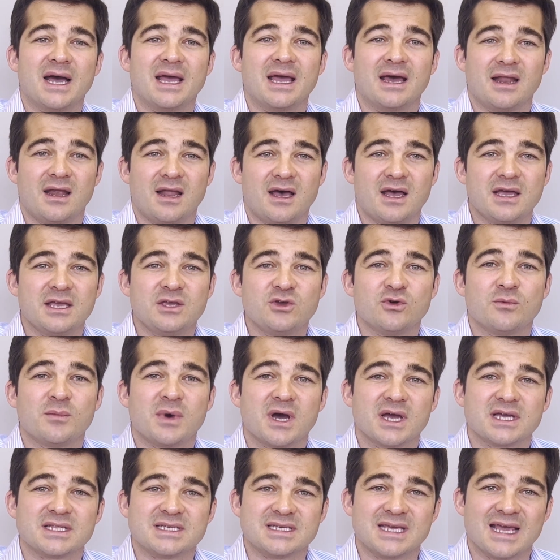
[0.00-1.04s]
aligning your
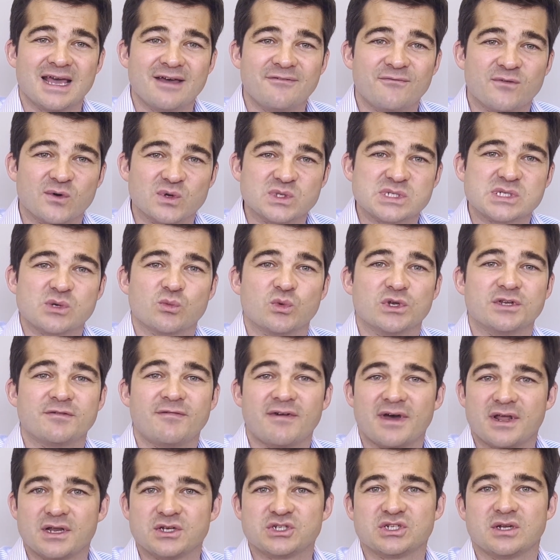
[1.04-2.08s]
marketing efforts with
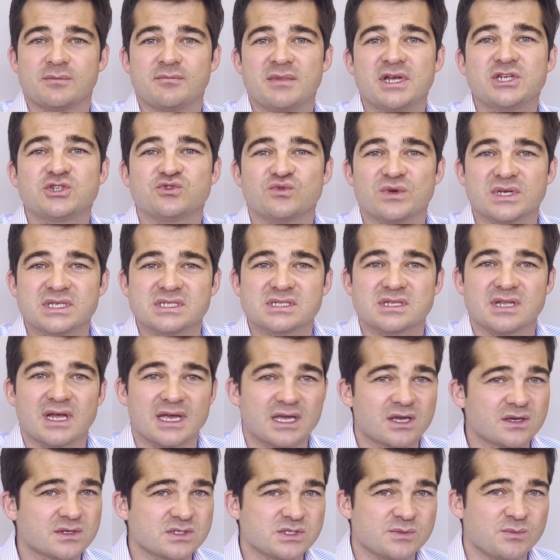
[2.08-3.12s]
financial metrics
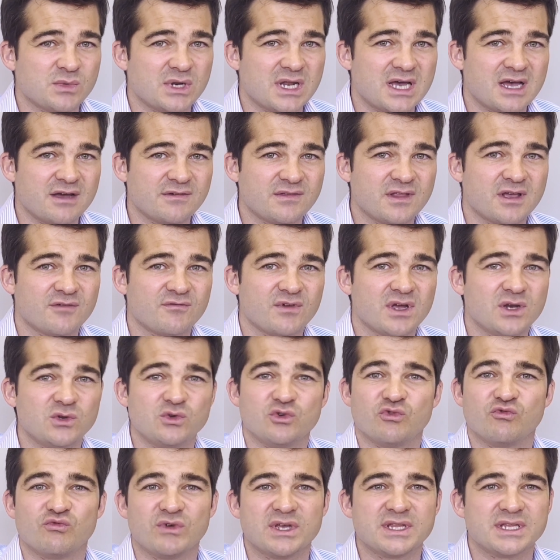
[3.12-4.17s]
like customer lifetime
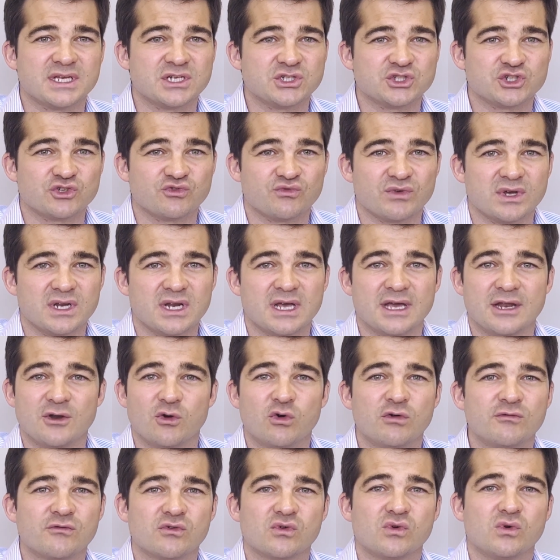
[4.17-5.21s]
value, retention rate, and
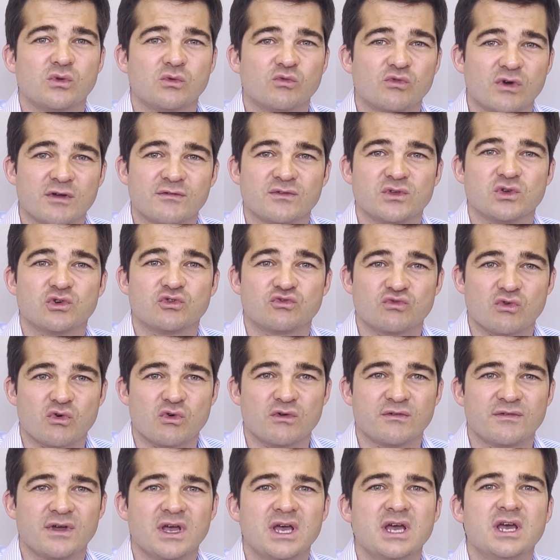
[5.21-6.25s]
overall revenue
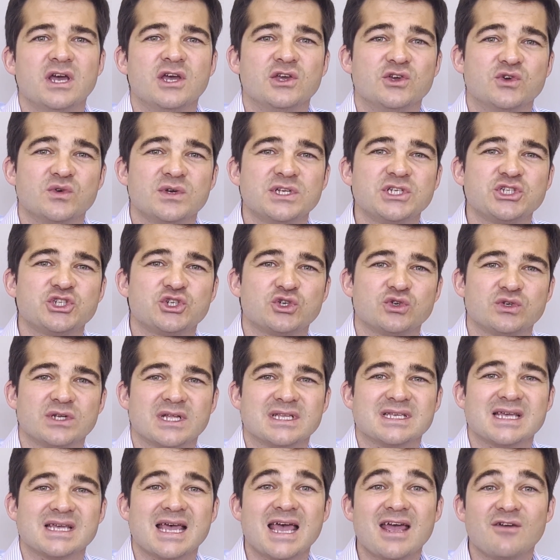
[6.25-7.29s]
growth, you ensure
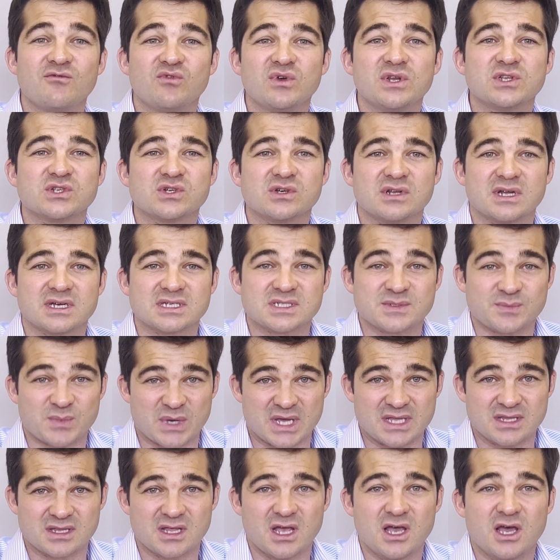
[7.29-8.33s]
that every dollar
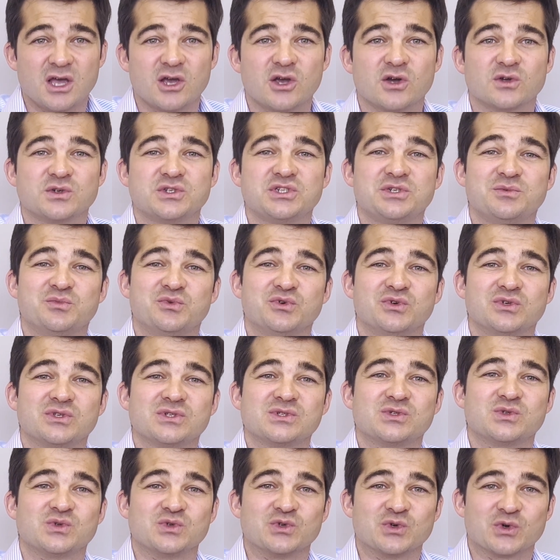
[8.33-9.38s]
spent contributes
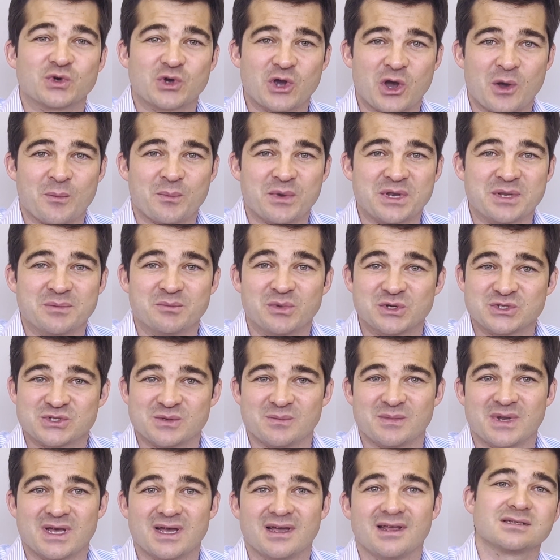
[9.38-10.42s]
to your company
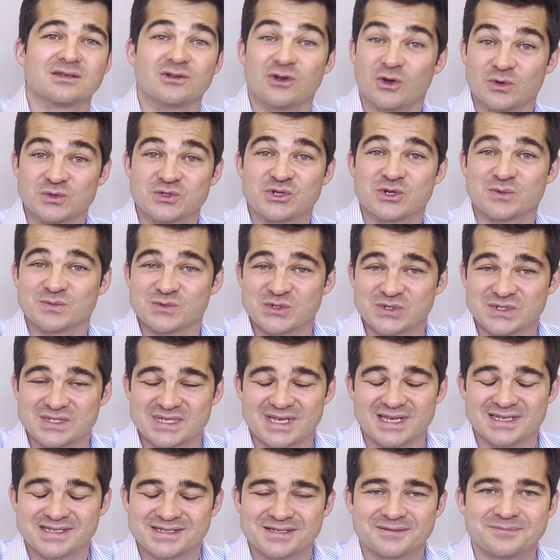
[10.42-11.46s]
bottom line long-term
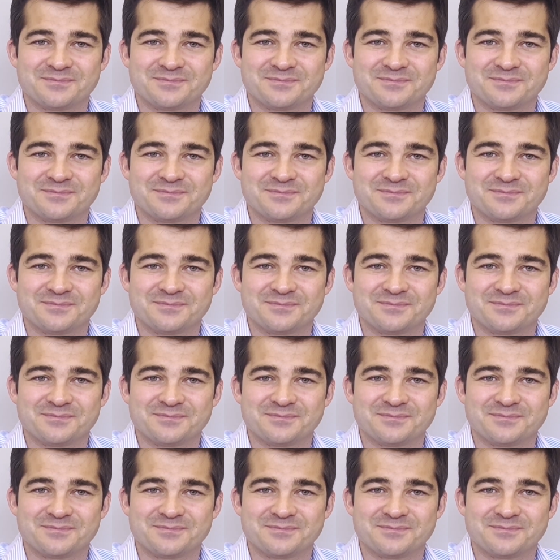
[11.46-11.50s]
success.